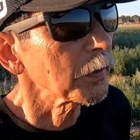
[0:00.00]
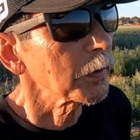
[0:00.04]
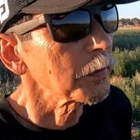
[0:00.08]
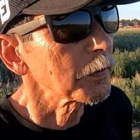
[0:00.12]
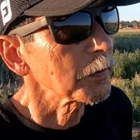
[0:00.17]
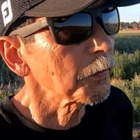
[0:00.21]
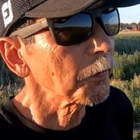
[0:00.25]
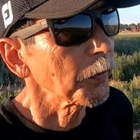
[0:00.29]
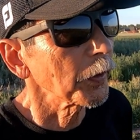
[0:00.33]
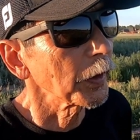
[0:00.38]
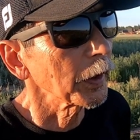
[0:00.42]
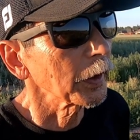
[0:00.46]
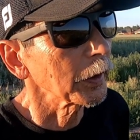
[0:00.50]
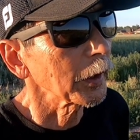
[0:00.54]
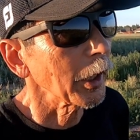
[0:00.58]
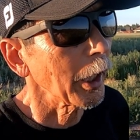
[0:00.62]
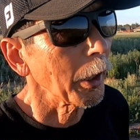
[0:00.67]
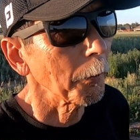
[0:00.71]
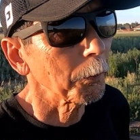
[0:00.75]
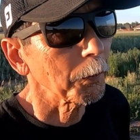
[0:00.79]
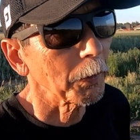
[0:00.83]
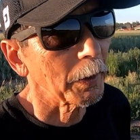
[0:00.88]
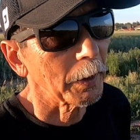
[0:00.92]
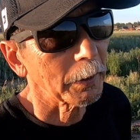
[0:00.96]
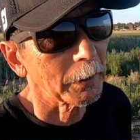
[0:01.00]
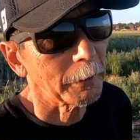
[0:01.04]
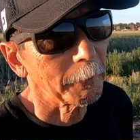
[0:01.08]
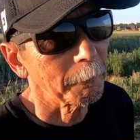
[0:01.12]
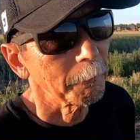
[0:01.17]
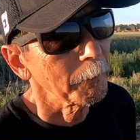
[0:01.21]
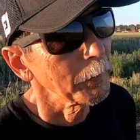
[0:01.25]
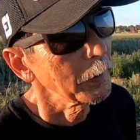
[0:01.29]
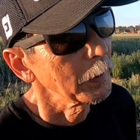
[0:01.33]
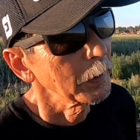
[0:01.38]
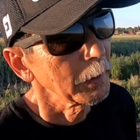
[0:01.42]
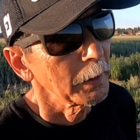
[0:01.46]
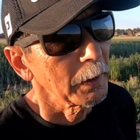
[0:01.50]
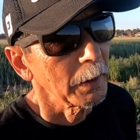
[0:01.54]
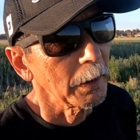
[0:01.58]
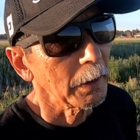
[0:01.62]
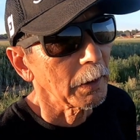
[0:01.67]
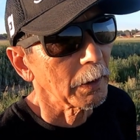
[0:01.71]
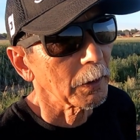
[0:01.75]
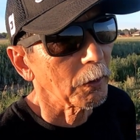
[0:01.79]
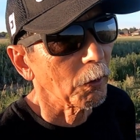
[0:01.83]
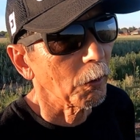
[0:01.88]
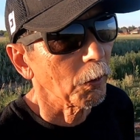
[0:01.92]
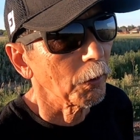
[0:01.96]
It's filling up like a,
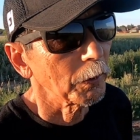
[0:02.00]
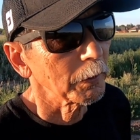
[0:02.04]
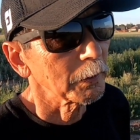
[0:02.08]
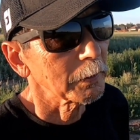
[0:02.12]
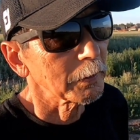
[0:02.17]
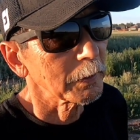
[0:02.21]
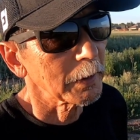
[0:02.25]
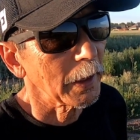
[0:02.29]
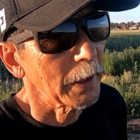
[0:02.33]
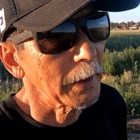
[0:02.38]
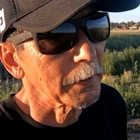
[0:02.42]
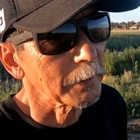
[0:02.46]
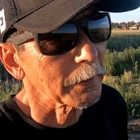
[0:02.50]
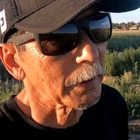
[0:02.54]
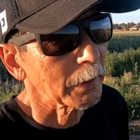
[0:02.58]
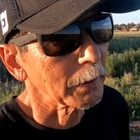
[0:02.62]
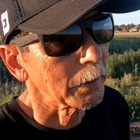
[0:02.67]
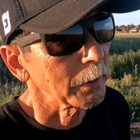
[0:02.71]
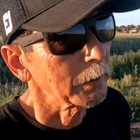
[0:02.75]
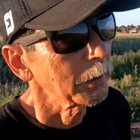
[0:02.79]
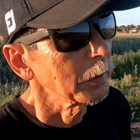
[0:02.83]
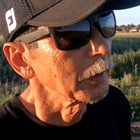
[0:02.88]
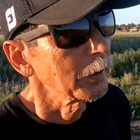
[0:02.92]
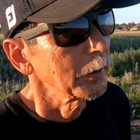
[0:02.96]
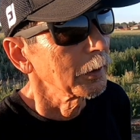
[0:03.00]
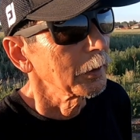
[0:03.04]
you know, it takes like a,